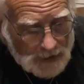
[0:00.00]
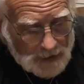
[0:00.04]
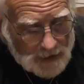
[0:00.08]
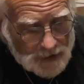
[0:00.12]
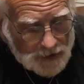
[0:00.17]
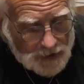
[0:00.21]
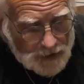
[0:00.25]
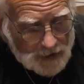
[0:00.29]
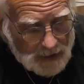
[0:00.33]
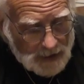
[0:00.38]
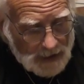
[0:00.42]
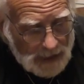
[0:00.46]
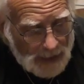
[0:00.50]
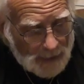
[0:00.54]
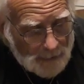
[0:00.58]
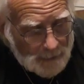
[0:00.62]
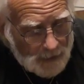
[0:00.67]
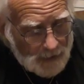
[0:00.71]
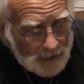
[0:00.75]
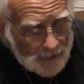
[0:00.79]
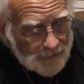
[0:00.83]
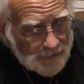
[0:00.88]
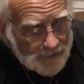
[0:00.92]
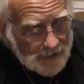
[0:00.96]
snap
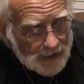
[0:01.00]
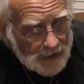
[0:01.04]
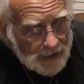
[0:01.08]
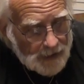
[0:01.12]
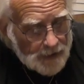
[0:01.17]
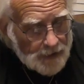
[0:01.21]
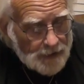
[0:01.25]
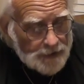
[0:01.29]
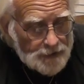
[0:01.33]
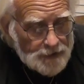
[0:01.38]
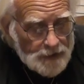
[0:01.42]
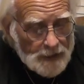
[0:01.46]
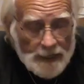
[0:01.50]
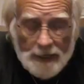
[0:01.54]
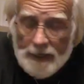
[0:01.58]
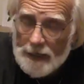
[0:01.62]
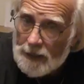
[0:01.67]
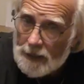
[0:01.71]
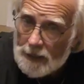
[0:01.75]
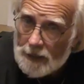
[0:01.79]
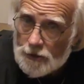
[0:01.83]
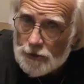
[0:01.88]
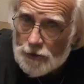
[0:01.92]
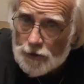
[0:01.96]
of the fingers,
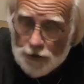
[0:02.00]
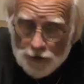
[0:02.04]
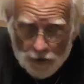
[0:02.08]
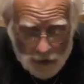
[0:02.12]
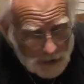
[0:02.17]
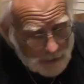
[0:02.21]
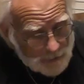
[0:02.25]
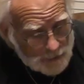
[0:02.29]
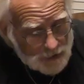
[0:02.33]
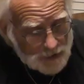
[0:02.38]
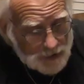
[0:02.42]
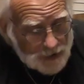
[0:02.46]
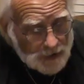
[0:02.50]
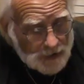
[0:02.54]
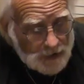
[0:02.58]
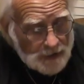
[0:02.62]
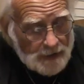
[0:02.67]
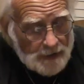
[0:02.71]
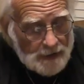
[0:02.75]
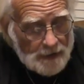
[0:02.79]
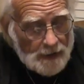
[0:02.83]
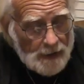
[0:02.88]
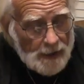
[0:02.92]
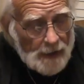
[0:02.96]
he jumps to
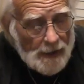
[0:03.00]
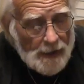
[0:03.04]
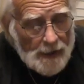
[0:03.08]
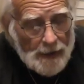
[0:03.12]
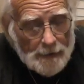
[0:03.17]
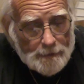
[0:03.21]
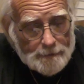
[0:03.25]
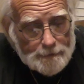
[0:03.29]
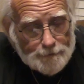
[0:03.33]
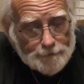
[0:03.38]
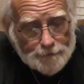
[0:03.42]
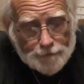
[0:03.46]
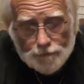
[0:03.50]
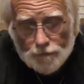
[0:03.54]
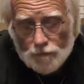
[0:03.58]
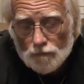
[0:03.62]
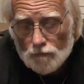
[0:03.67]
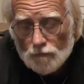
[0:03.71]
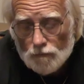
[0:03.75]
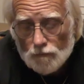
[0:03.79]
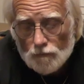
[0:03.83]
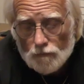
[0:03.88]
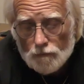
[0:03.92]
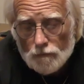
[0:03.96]
the top.
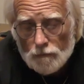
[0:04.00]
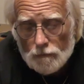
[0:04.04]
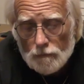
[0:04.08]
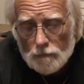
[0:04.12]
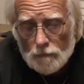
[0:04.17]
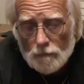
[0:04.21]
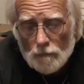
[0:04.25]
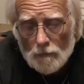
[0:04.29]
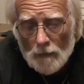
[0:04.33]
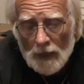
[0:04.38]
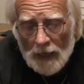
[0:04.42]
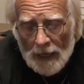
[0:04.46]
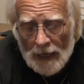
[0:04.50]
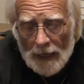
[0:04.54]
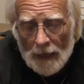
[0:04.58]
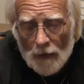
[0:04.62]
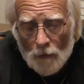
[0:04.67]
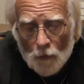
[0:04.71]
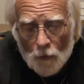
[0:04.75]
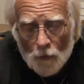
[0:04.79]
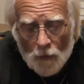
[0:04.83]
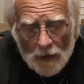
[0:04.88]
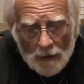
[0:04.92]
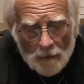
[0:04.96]

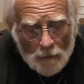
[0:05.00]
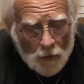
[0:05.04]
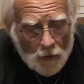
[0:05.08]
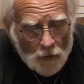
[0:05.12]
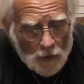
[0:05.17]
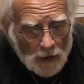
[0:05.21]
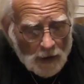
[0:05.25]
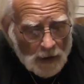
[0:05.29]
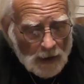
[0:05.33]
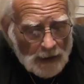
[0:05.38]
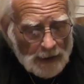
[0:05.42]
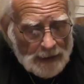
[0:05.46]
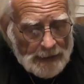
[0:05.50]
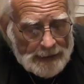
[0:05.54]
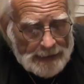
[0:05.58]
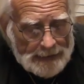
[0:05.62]
Got one more